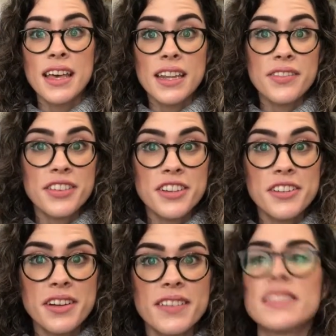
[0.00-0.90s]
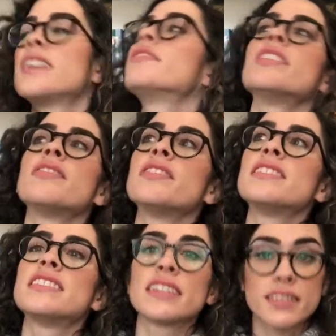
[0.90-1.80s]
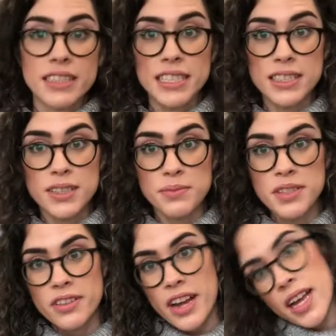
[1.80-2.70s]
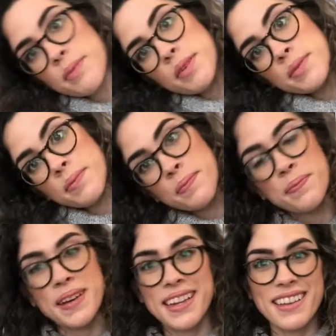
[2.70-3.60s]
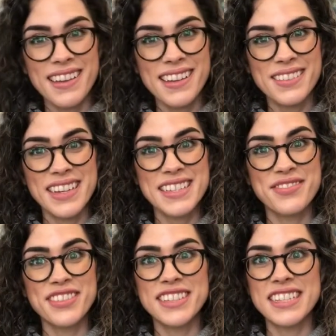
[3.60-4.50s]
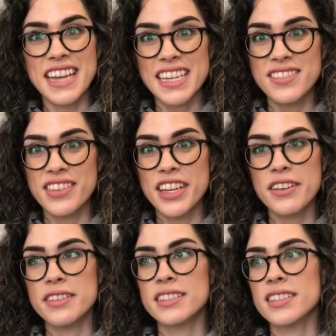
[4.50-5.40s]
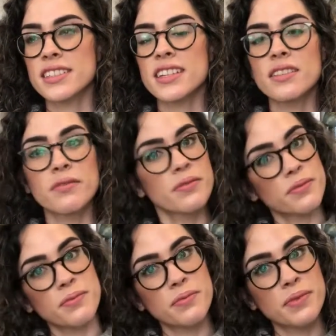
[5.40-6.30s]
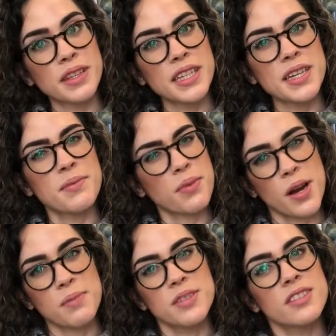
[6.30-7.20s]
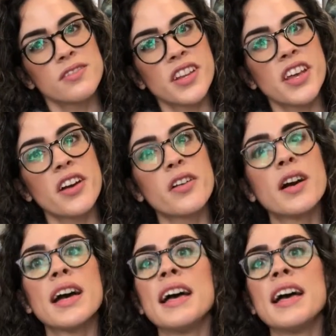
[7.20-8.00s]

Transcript: And if you're new, I would love it if you would stick around and subscribe. But anyways, for today's video, it's just a really impromptu video